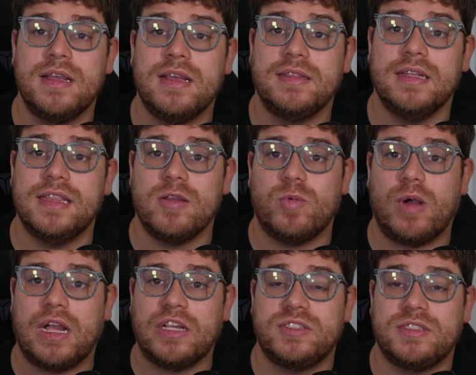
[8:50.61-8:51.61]
that they
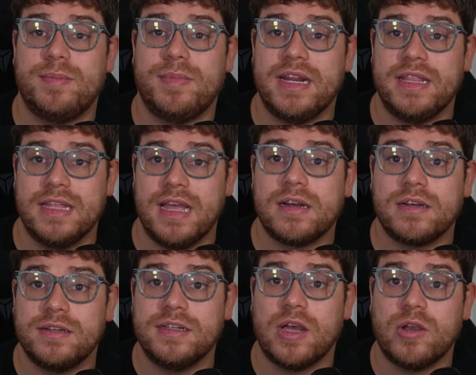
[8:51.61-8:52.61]
watched somebody that
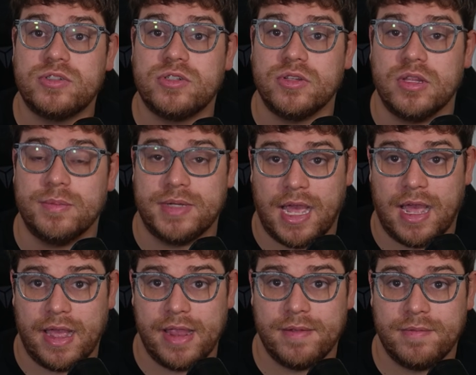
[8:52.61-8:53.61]
close to them
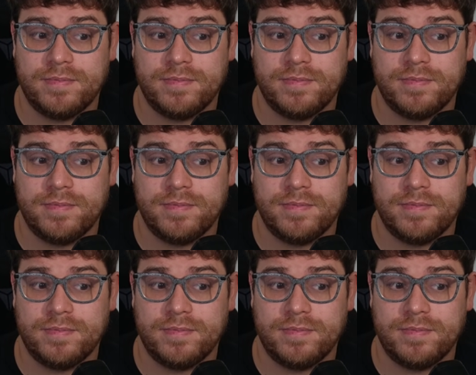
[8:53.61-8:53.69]
die.